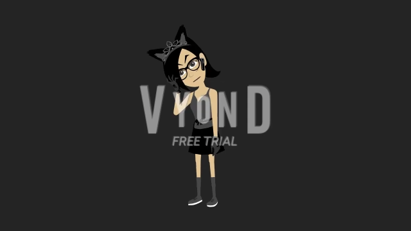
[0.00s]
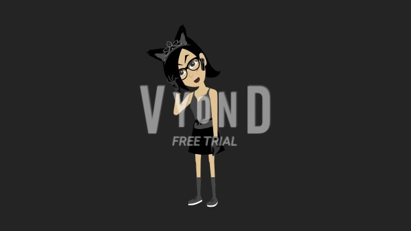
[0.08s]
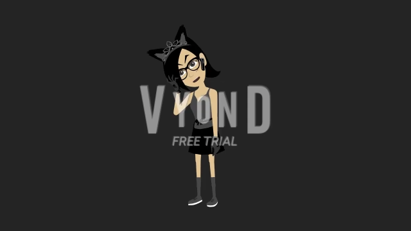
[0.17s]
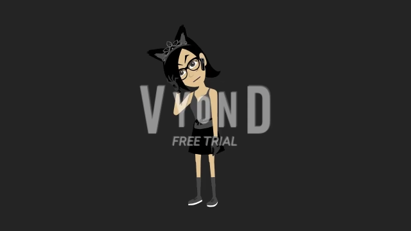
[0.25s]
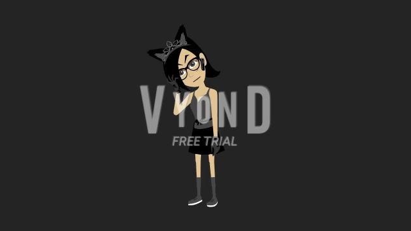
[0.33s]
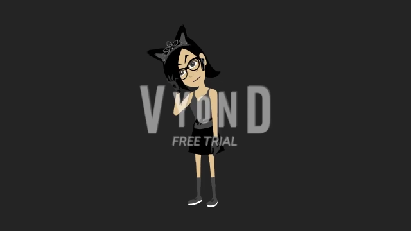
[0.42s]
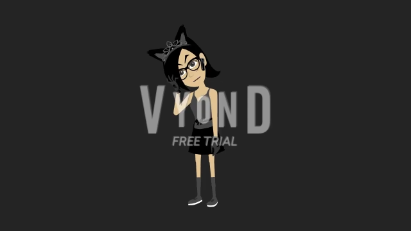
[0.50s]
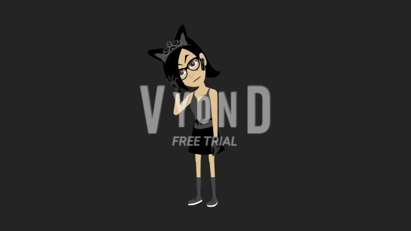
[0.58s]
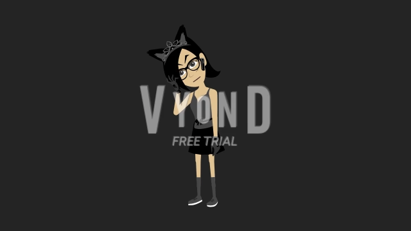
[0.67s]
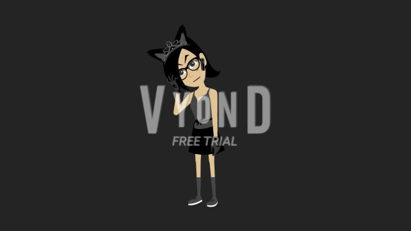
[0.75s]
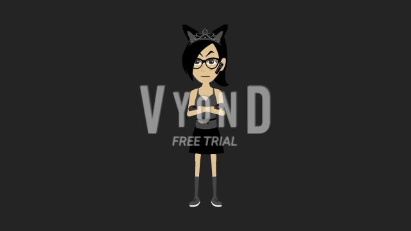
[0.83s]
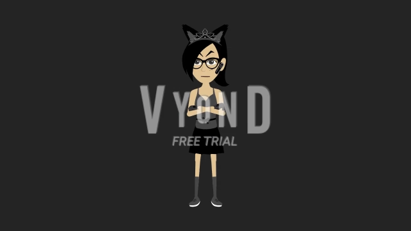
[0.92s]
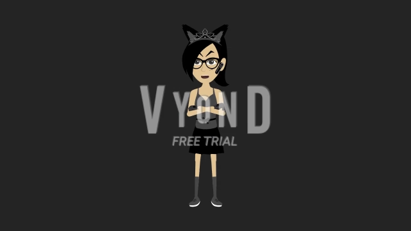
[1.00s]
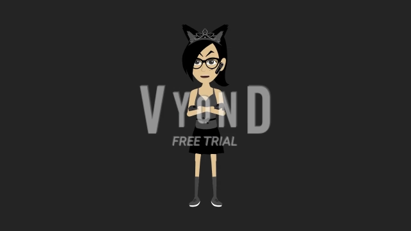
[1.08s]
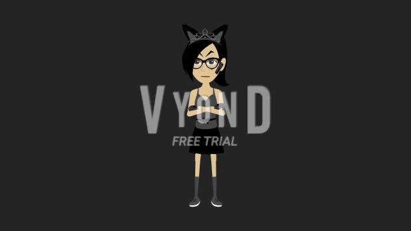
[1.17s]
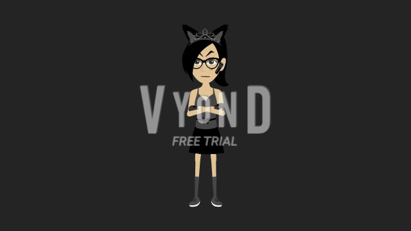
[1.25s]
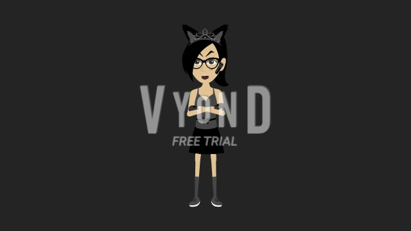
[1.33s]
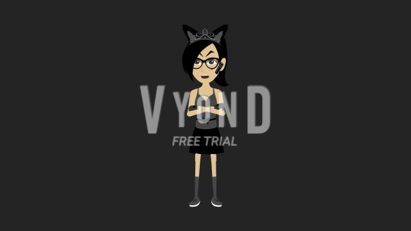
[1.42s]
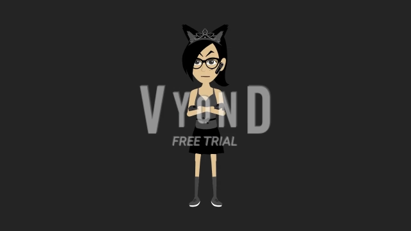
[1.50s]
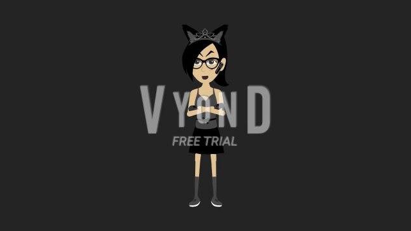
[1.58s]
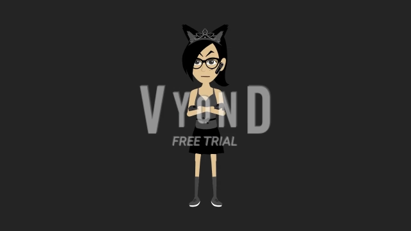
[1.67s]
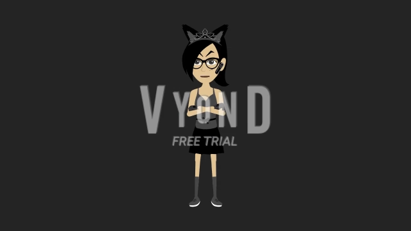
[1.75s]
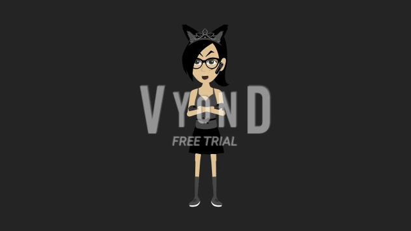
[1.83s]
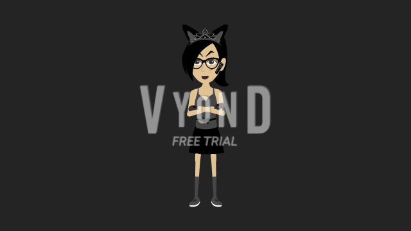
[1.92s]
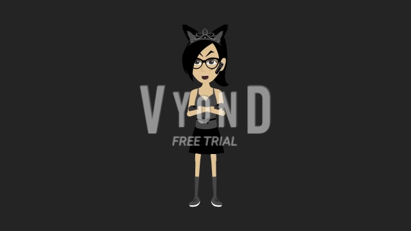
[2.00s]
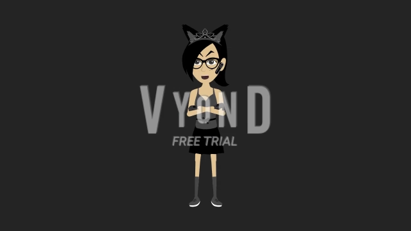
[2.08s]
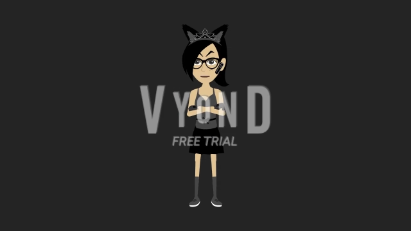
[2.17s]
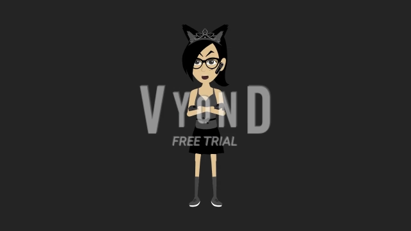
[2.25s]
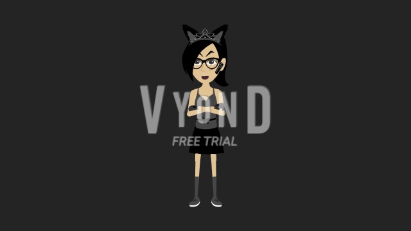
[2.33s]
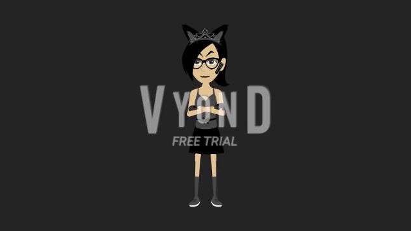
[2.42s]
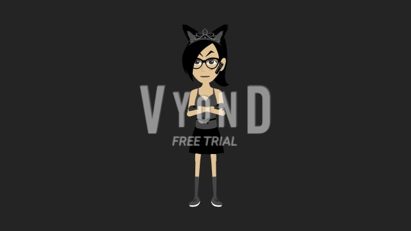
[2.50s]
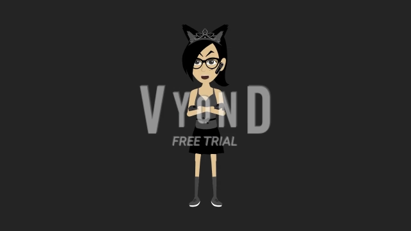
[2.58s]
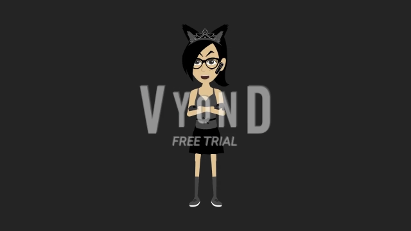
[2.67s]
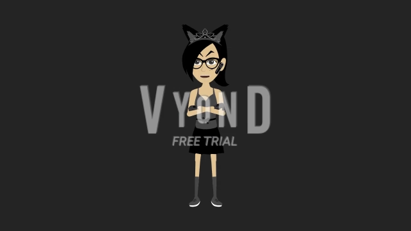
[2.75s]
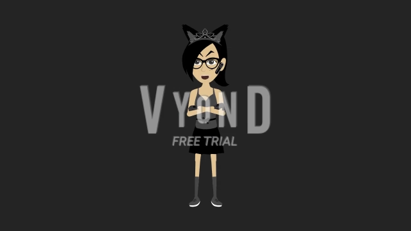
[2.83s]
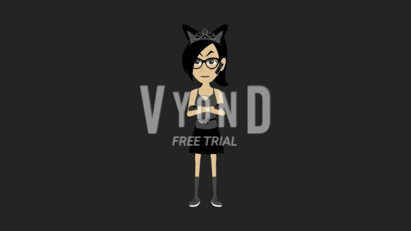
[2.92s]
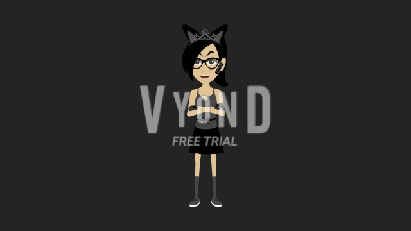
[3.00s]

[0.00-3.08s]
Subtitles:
[unreadable: no face in view]